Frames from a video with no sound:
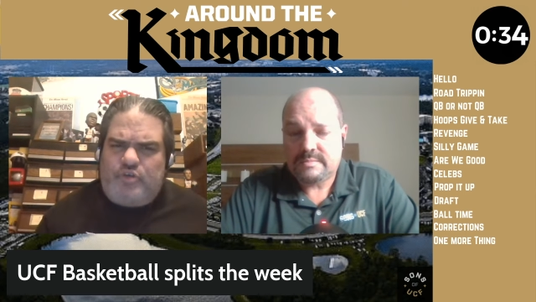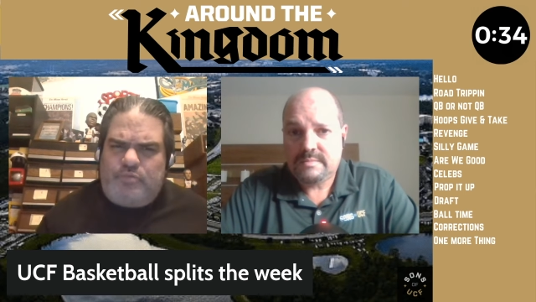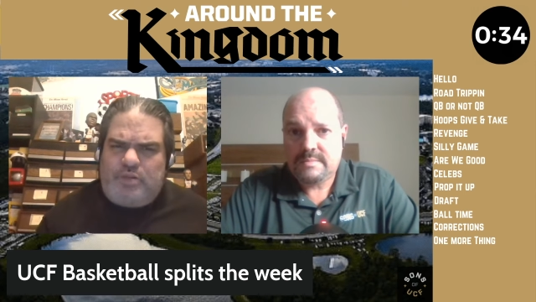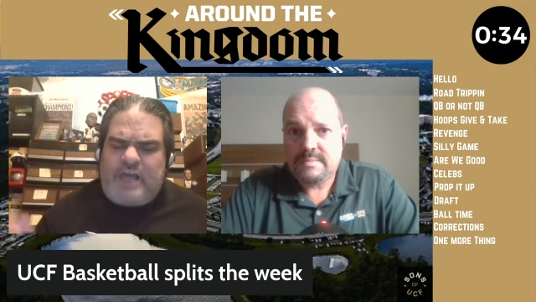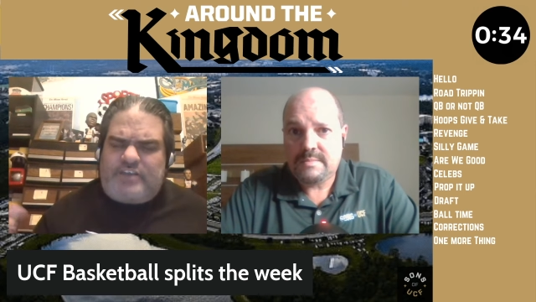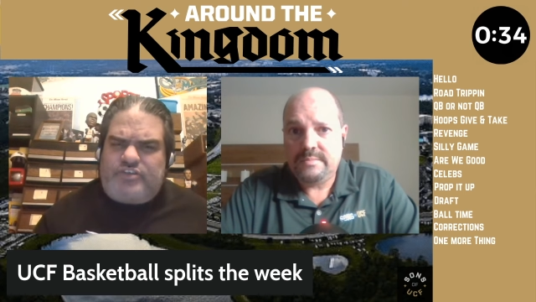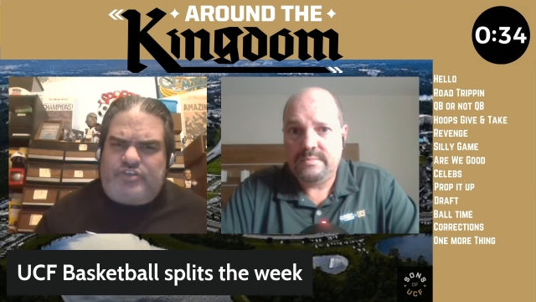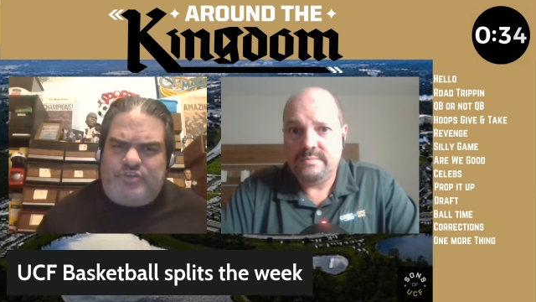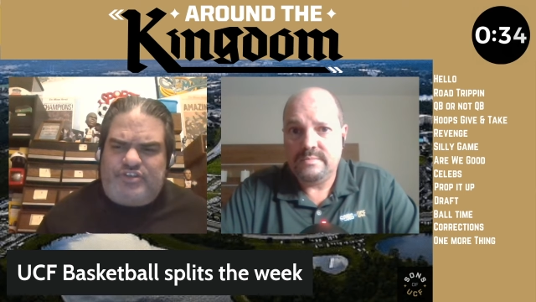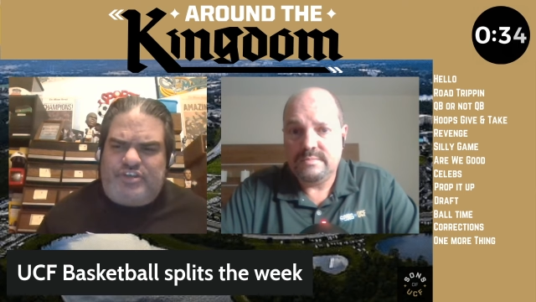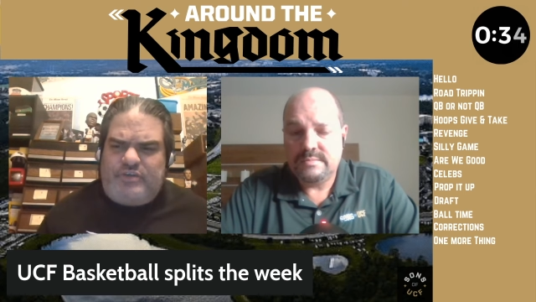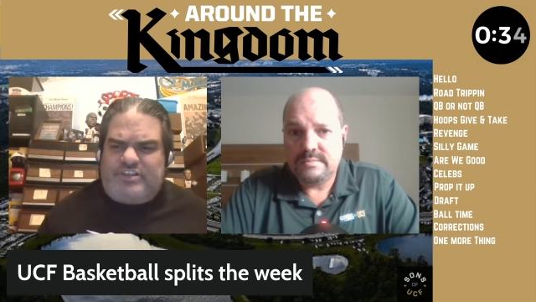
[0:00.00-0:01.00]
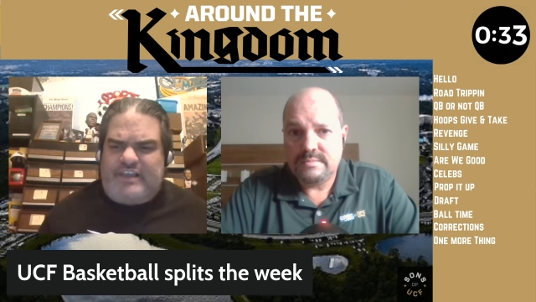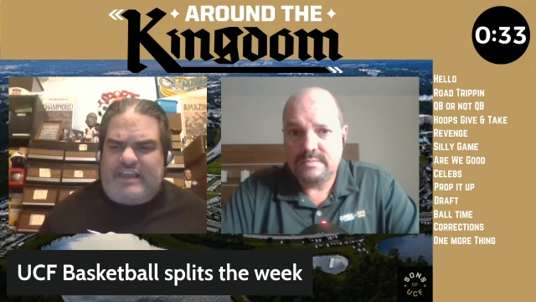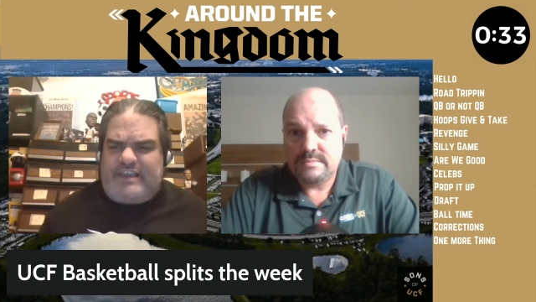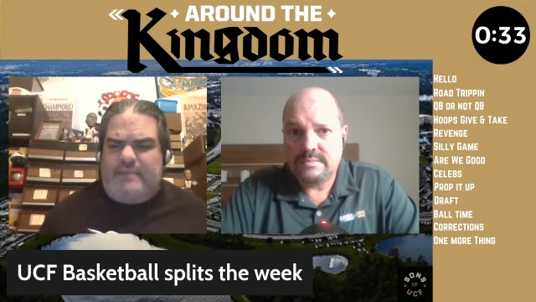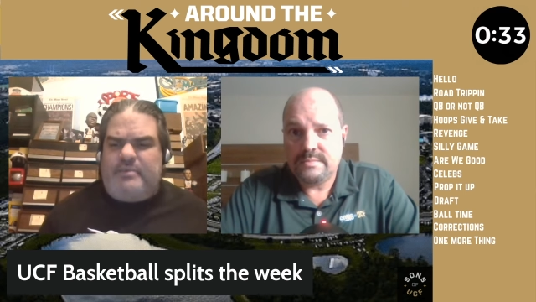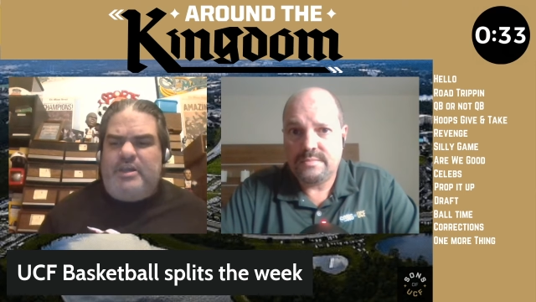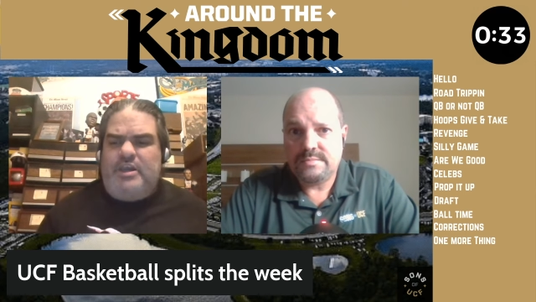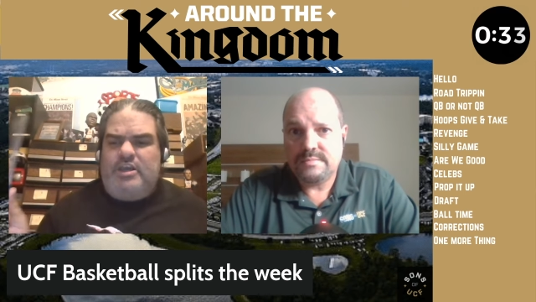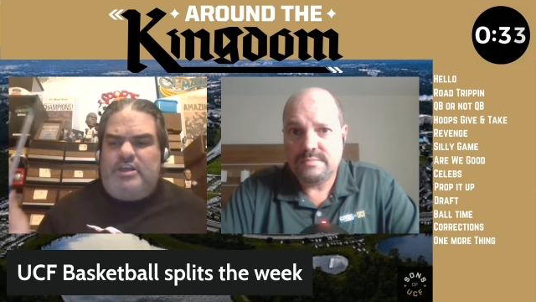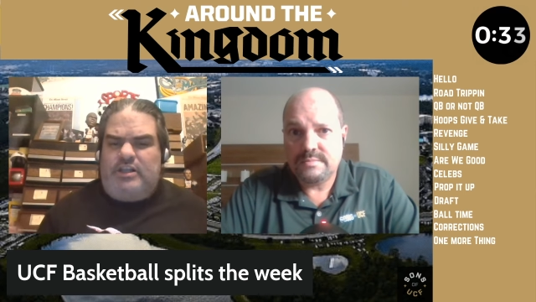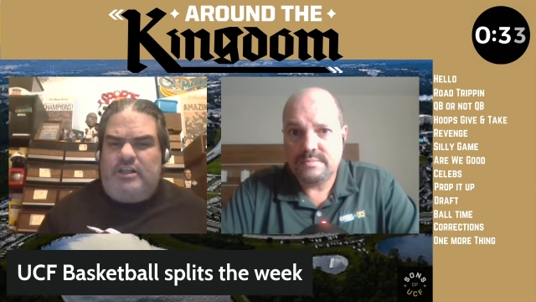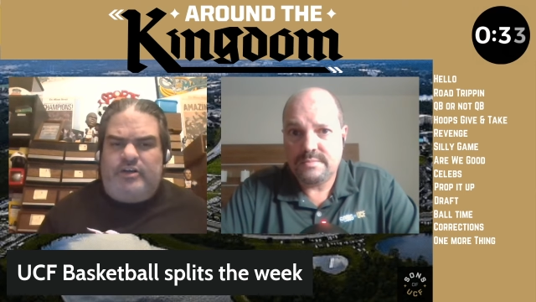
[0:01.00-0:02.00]
Speaker 1: 2 blocks, 2 steals in that game.
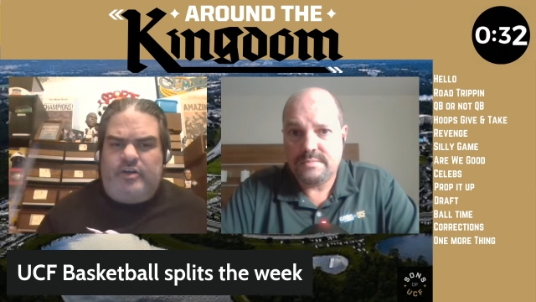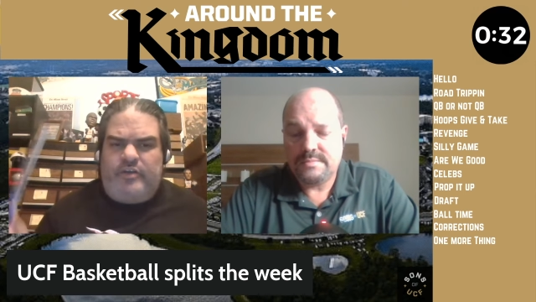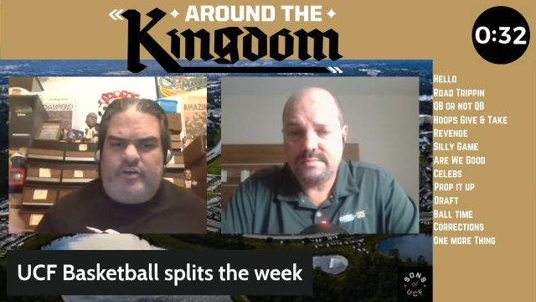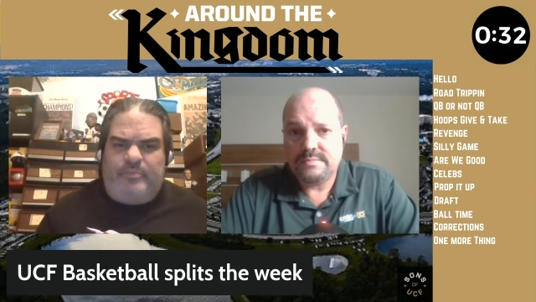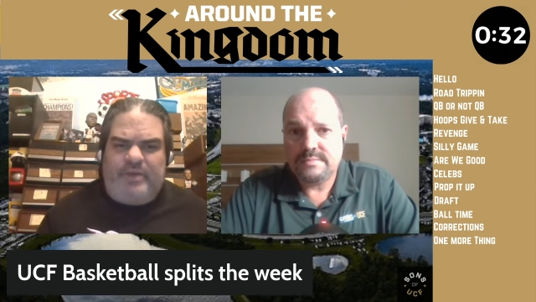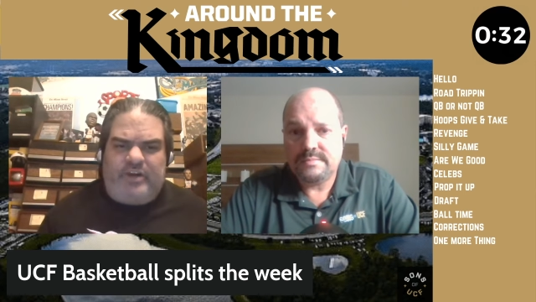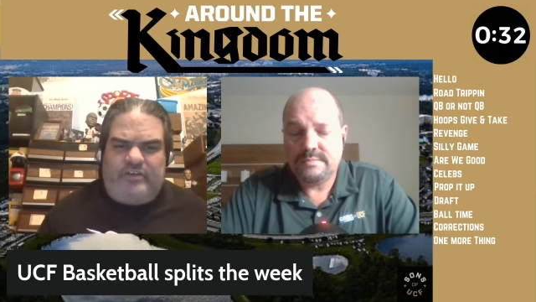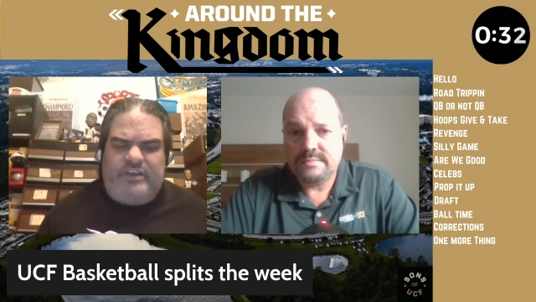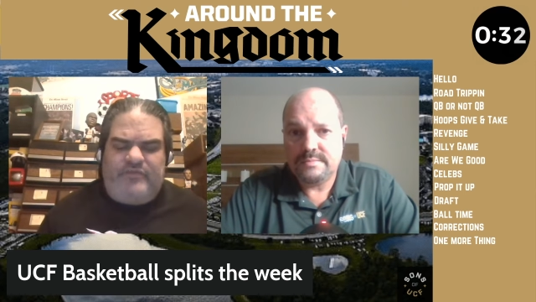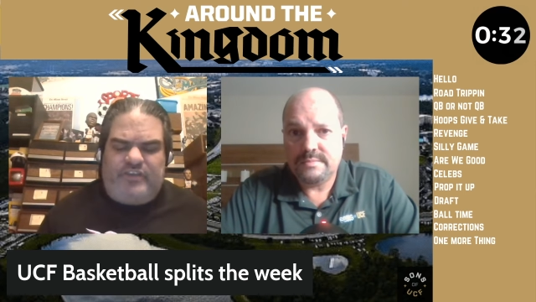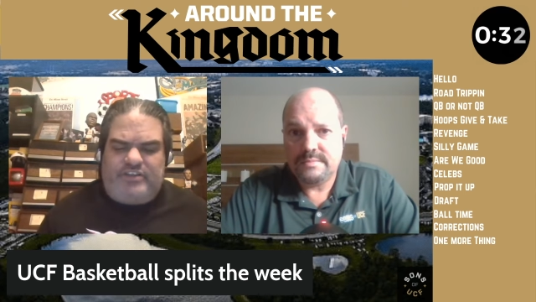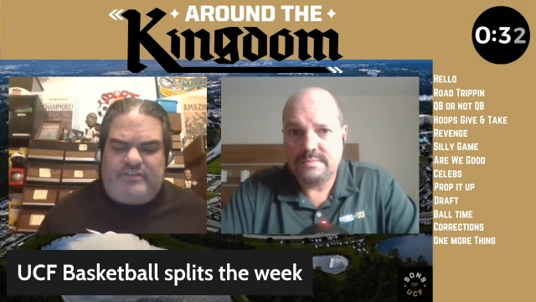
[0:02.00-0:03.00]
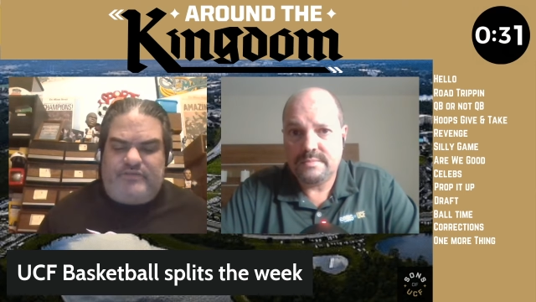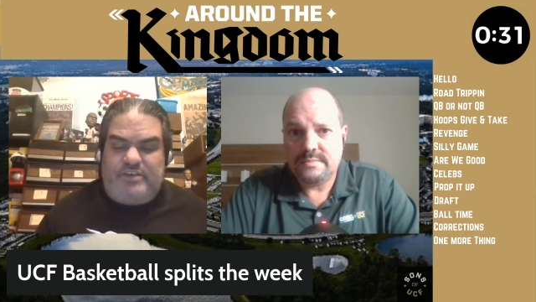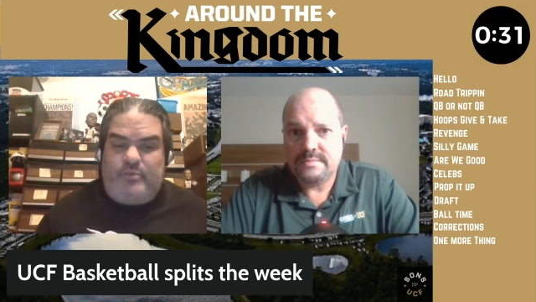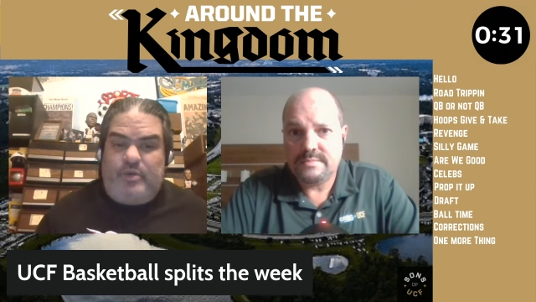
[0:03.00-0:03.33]
Clearly, they're a better defensive team